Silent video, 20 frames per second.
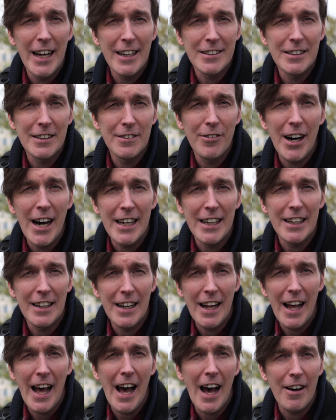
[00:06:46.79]
actually divide it
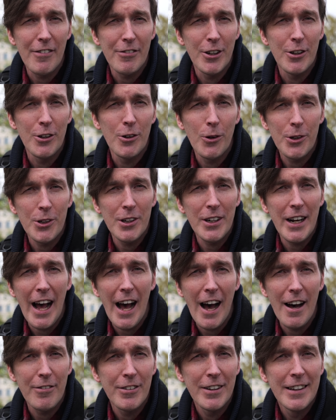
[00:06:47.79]
in half. The northern
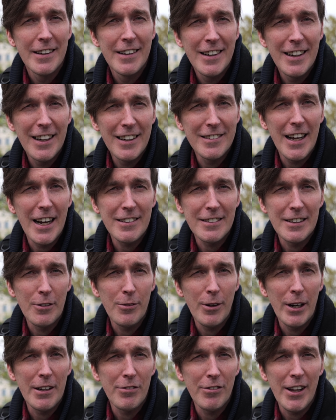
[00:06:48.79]
half is actually
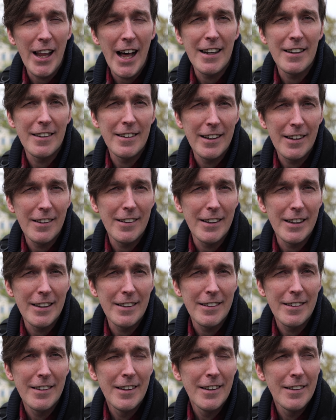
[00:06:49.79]
quite flat and
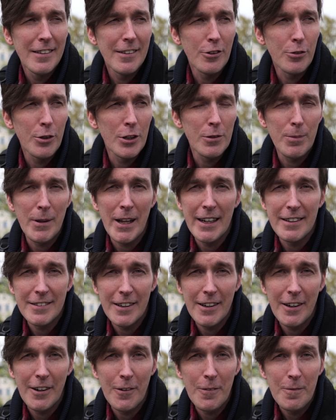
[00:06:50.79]
hilly, the Swiss
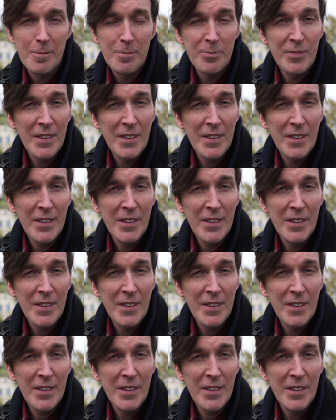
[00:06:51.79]
plateau.